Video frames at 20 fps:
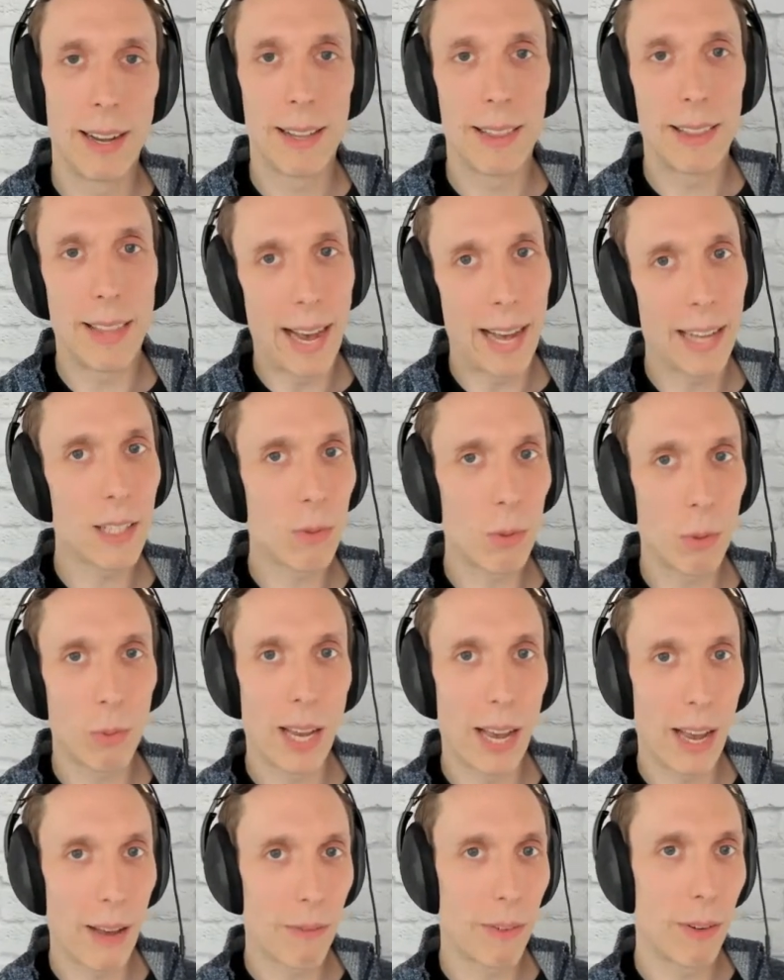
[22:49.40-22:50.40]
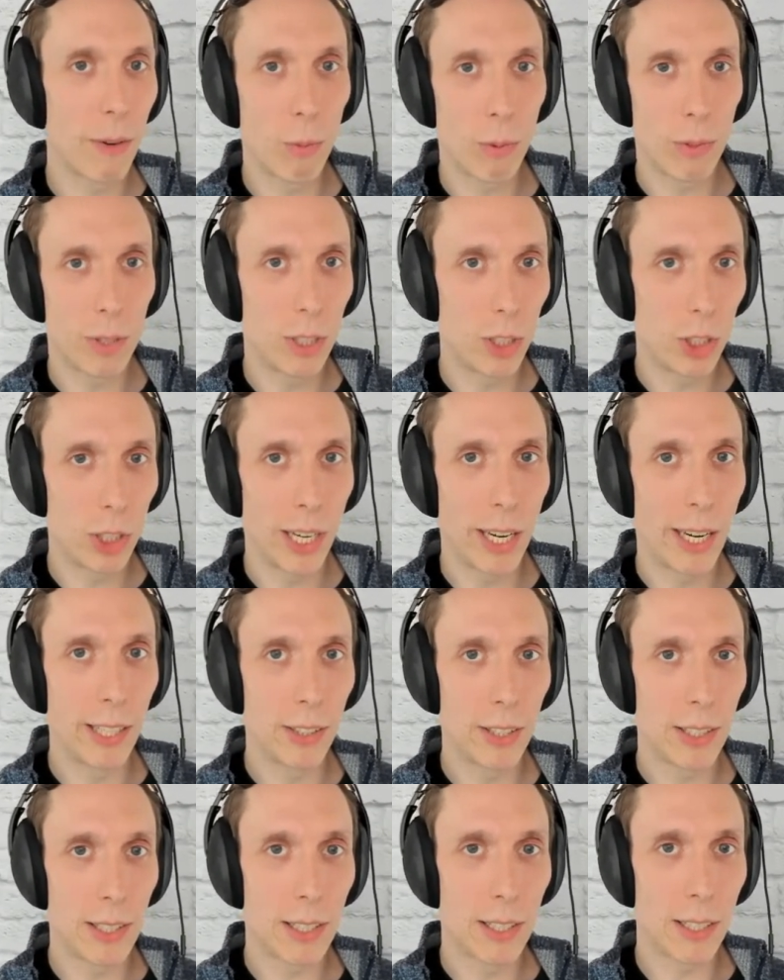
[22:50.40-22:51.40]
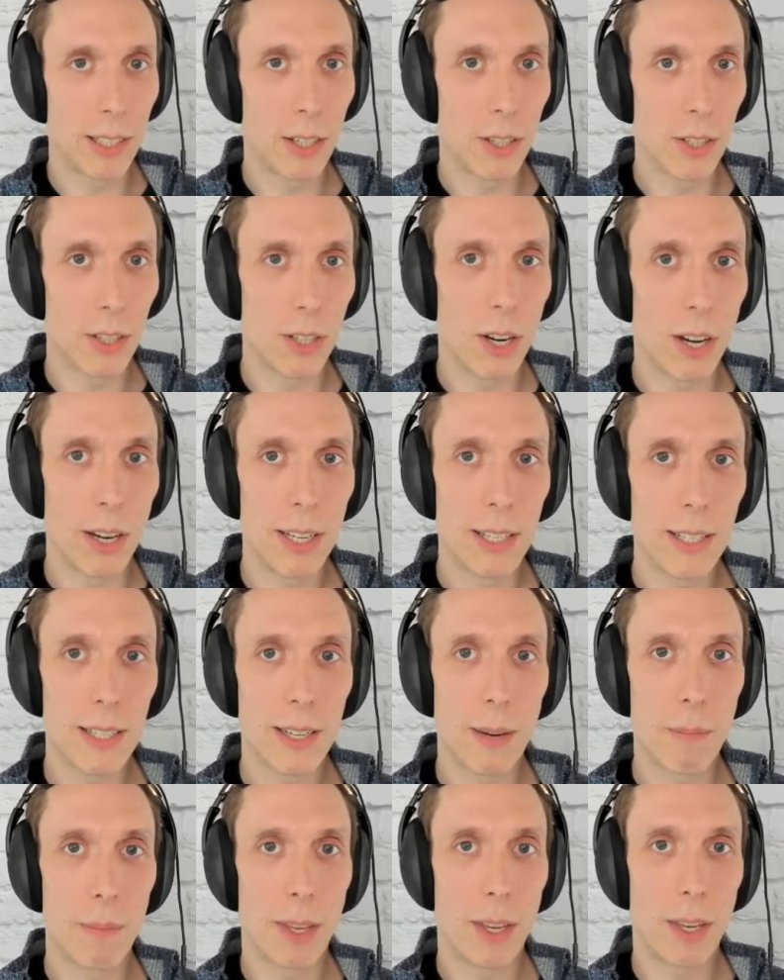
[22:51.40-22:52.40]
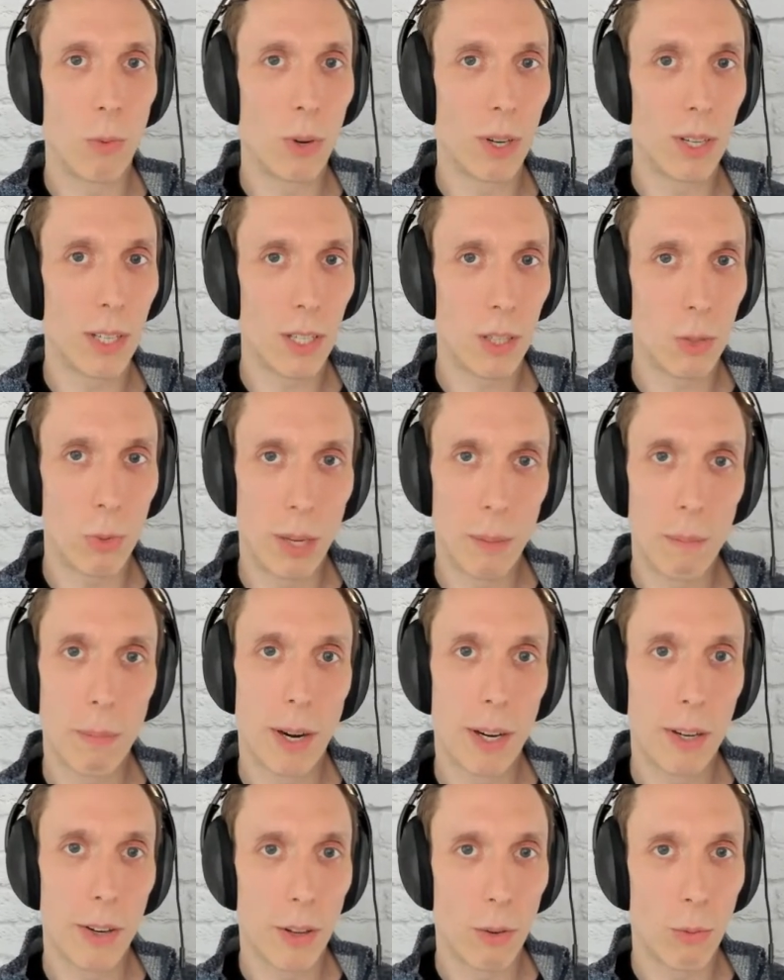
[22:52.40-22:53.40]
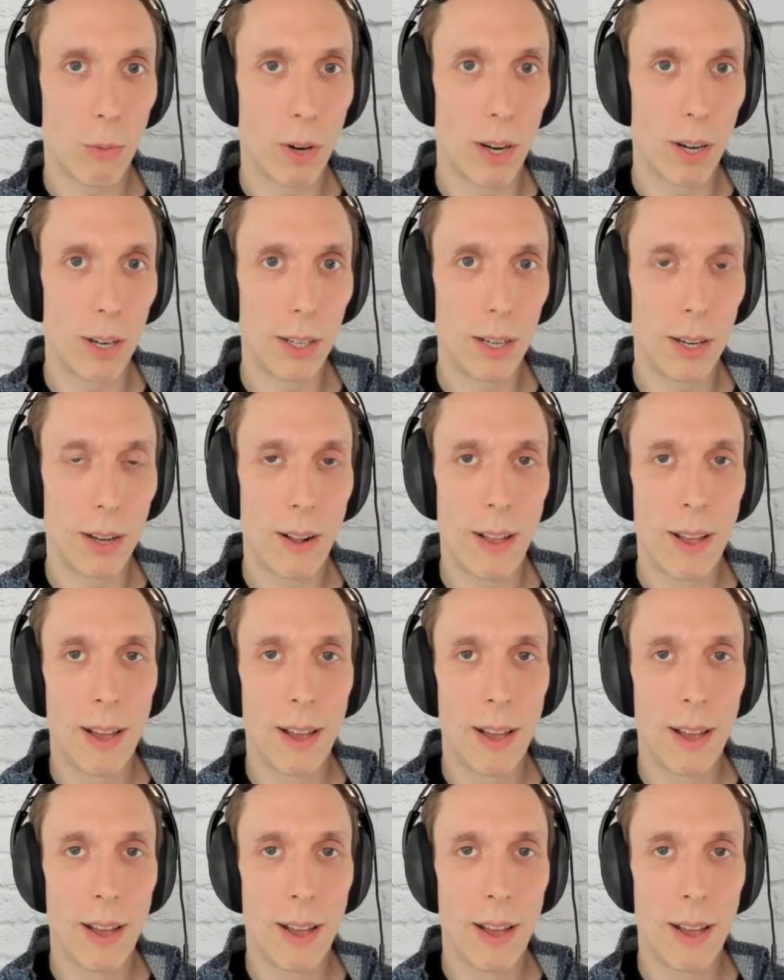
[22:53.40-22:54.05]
That's what we have to change as leaders, not as something you want to sweep under the rug,